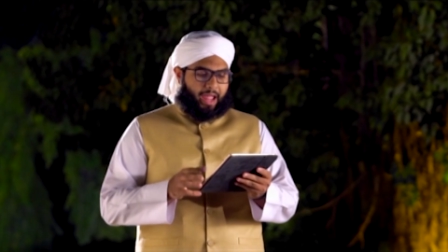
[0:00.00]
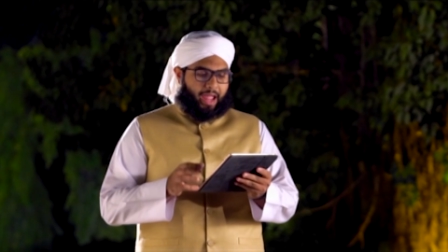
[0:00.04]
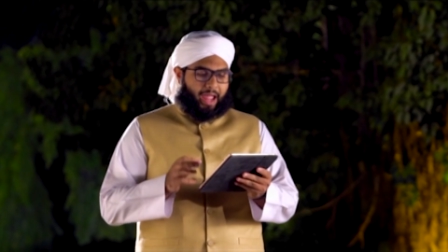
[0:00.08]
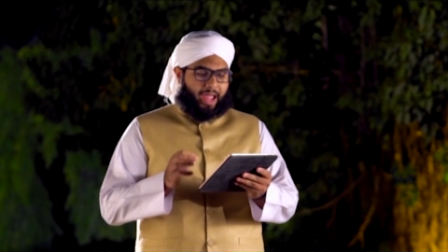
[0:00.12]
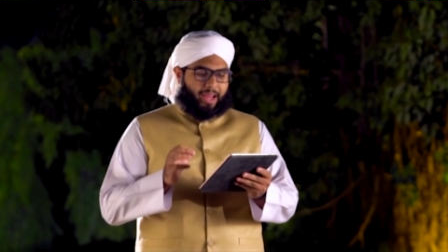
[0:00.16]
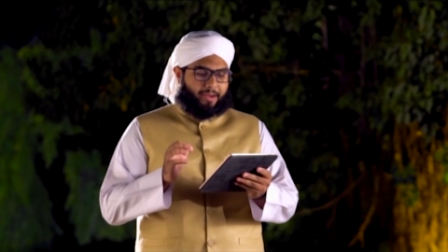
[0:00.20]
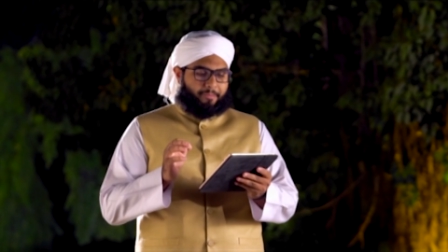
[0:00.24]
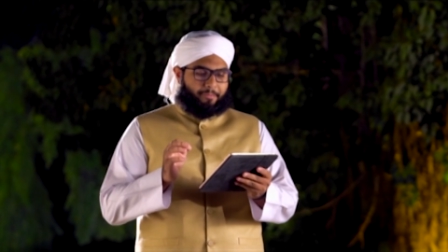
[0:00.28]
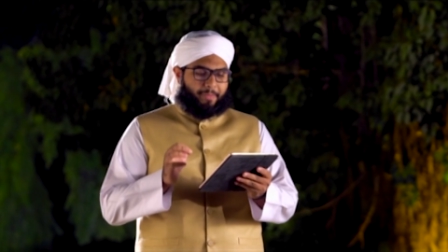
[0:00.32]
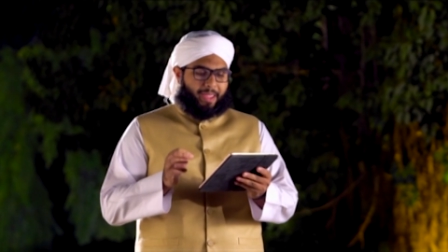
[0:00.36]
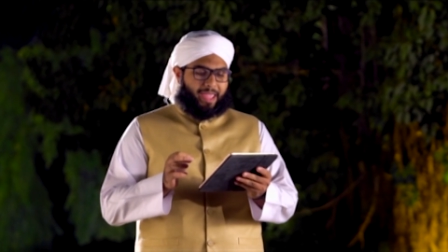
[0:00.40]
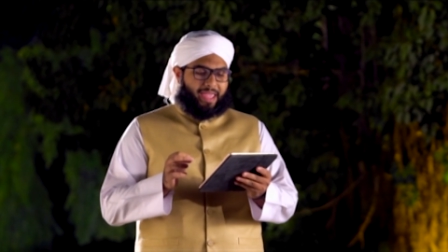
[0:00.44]

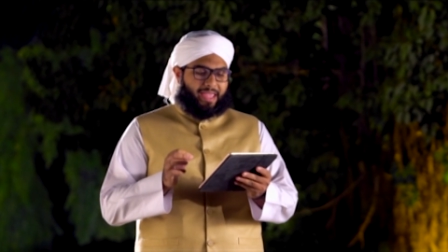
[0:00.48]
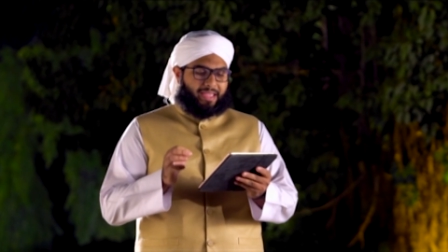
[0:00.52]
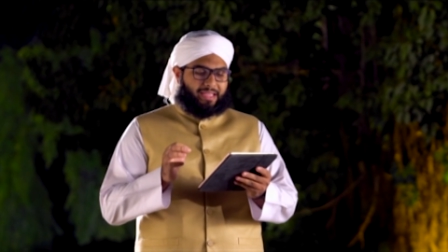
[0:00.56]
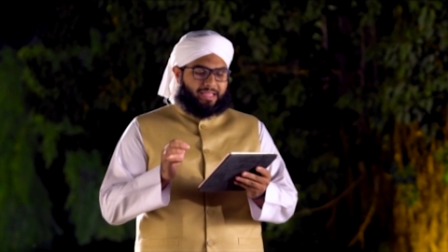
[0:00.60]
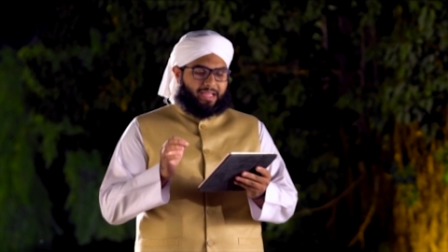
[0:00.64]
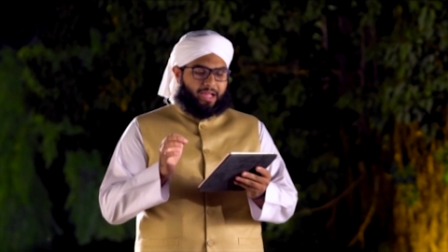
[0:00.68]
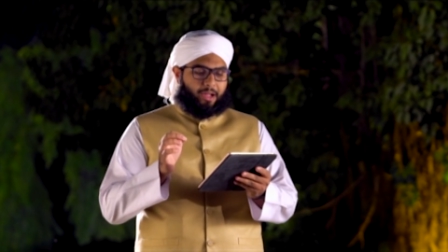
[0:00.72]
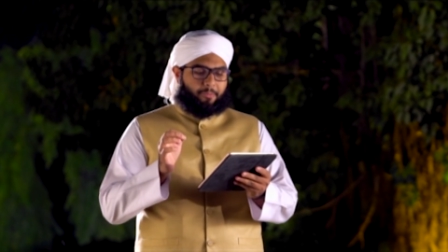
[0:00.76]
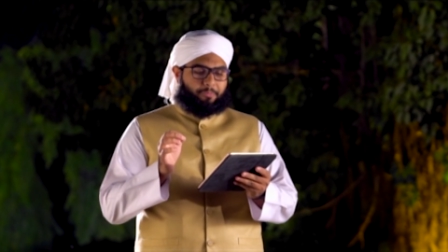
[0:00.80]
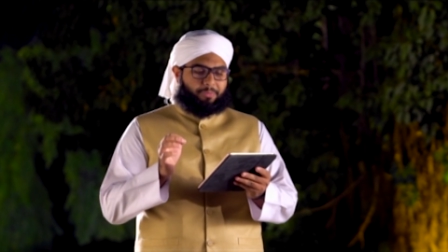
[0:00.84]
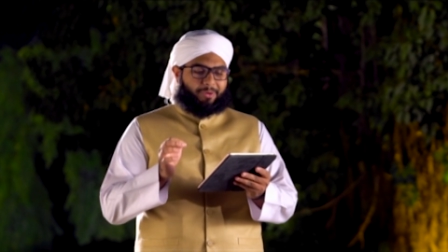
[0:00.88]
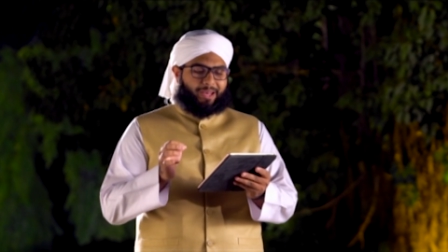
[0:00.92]
and
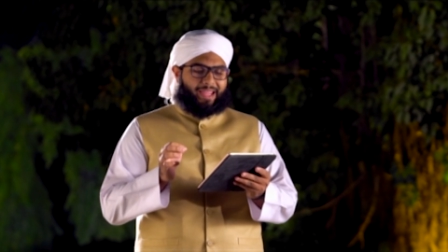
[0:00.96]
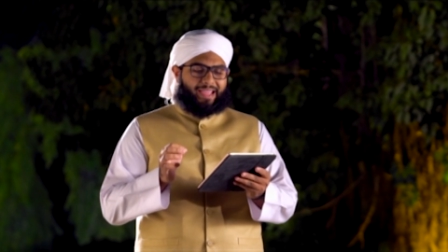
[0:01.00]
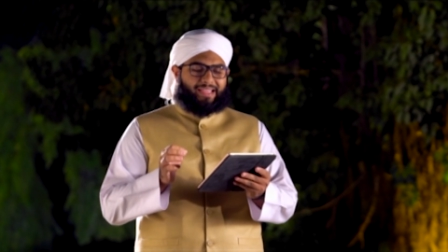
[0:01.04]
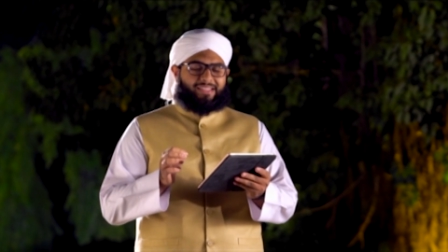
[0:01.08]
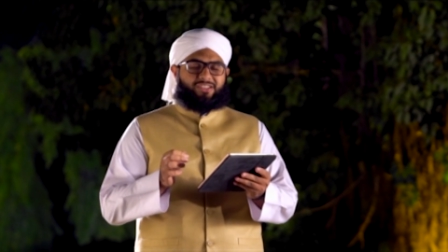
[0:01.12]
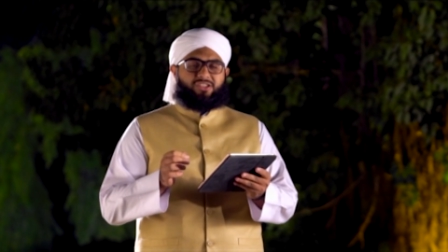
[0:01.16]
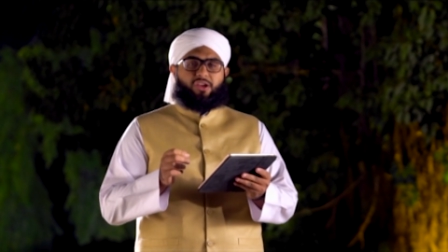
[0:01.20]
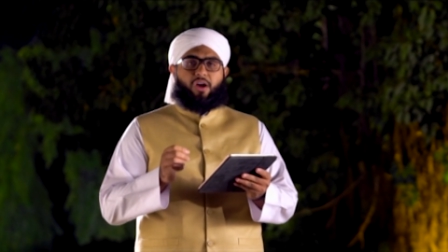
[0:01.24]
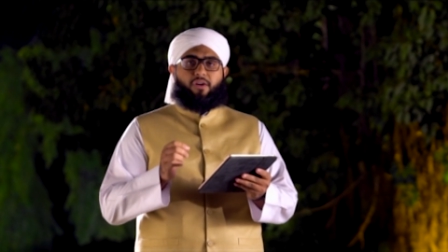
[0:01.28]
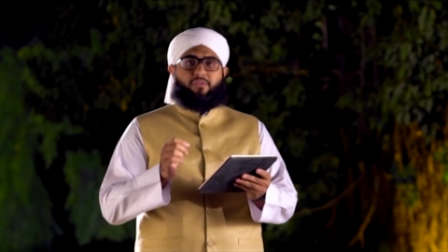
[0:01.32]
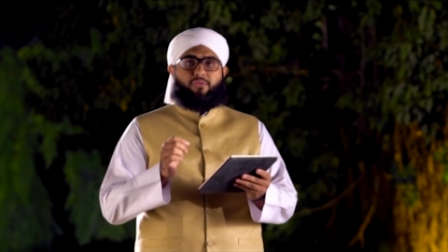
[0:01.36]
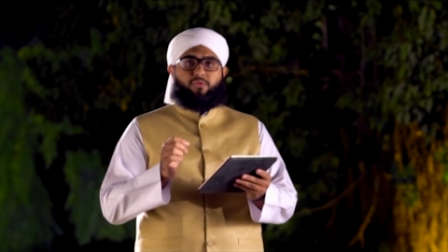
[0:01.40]
make a
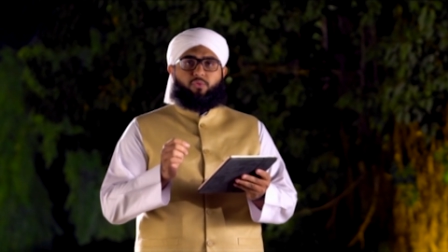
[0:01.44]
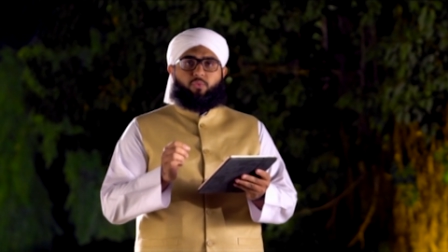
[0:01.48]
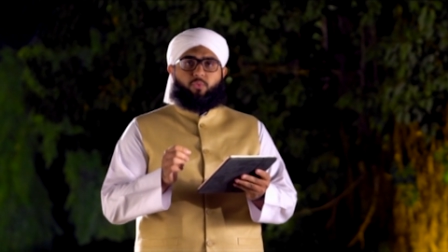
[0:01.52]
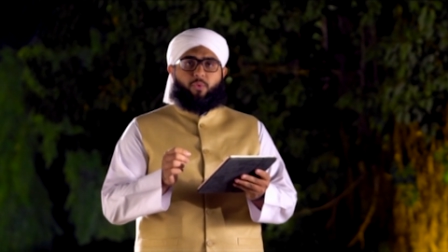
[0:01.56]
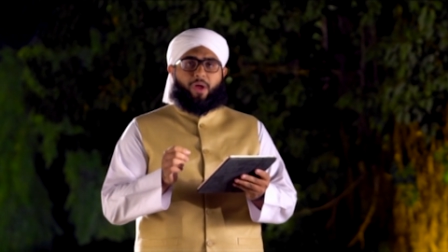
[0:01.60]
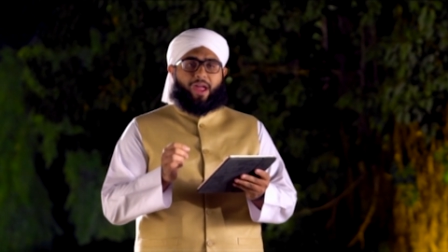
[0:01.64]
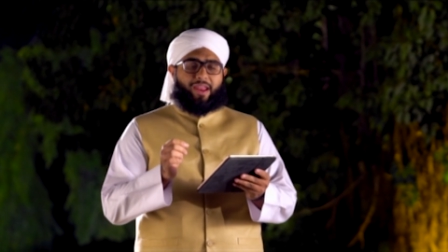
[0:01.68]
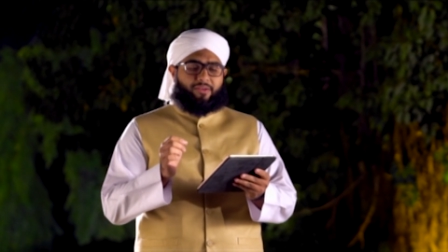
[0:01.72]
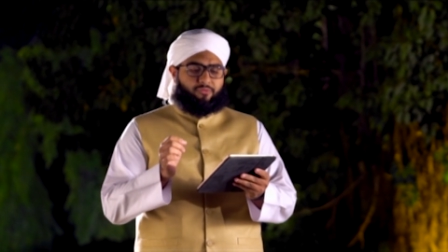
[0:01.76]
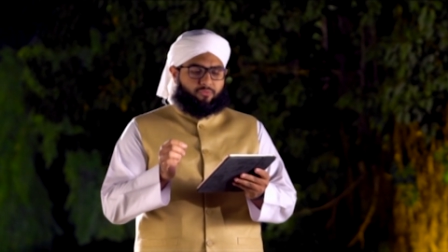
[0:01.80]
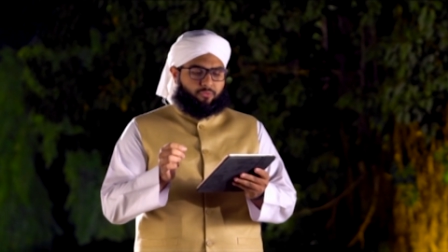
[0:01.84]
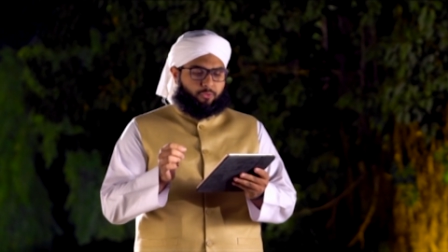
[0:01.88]
place of
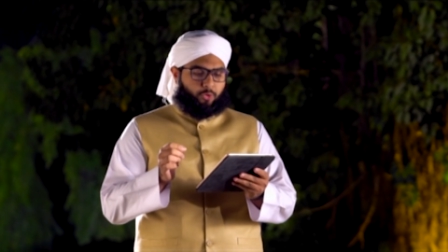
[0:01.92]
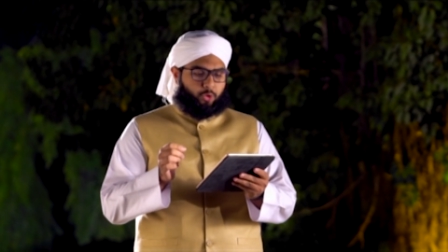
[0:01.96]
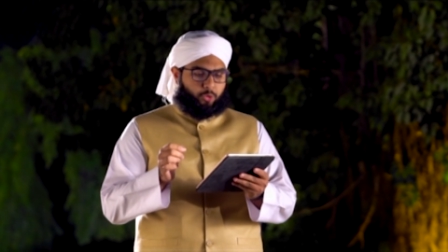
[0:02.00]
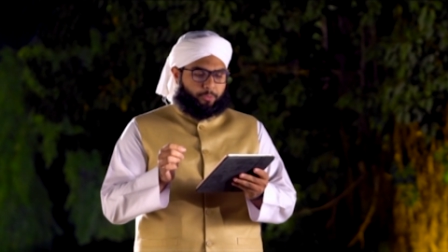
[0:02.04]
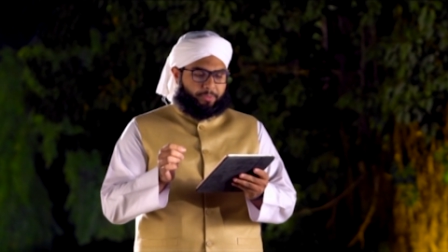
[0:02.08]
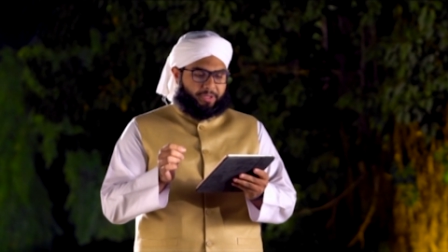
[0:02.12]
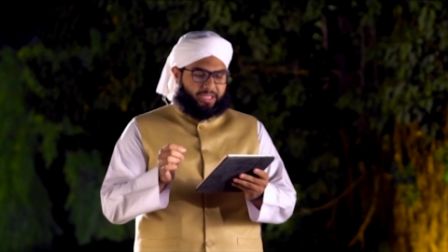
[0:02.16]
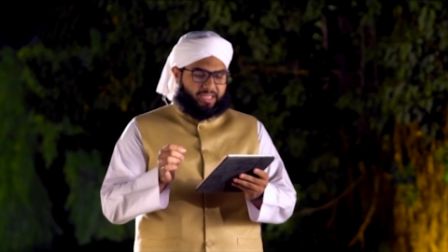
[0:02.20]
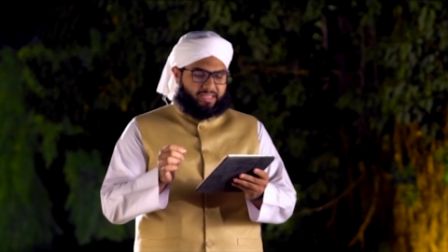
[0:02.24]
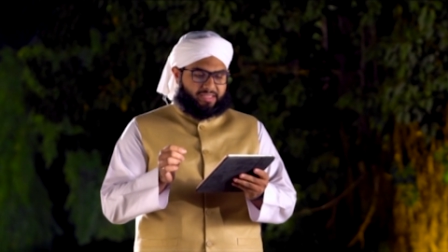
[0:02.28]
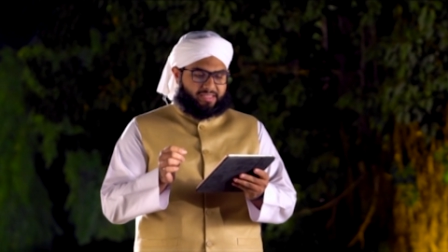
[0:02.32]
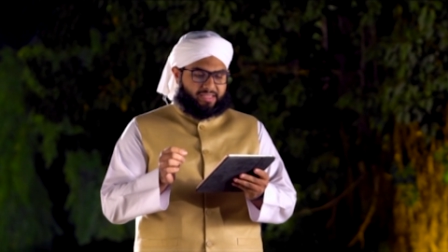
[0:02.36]
red
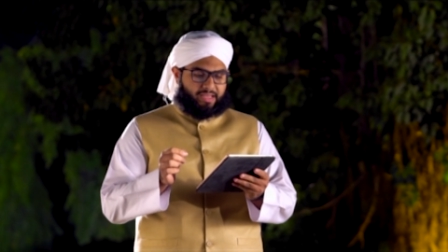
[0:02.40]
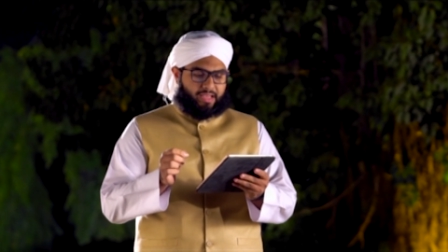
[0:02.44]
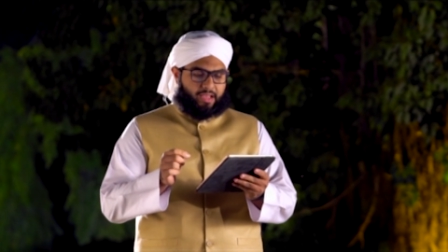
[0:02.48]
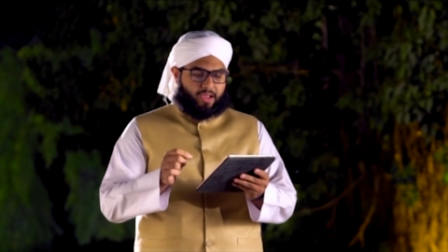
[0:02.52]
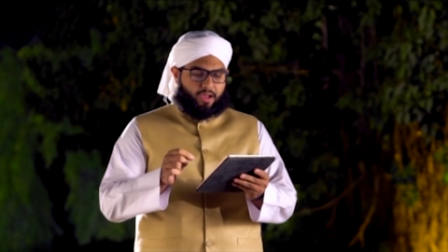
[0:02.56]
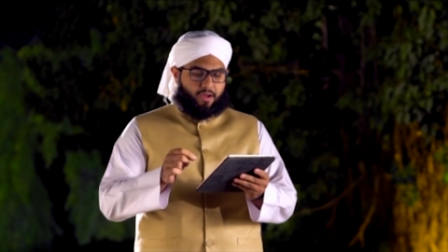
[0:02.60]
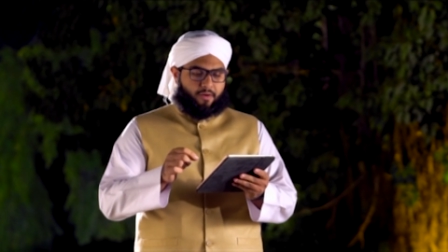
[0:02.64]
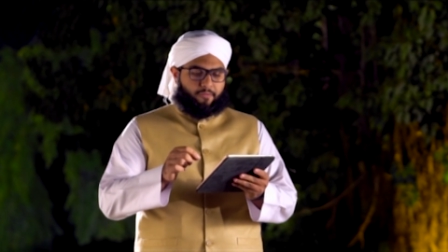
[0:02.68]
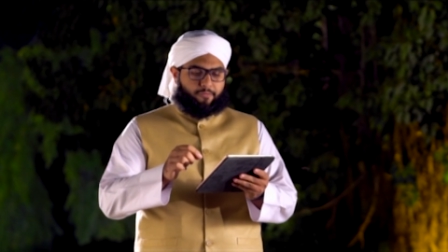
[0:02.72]
rubies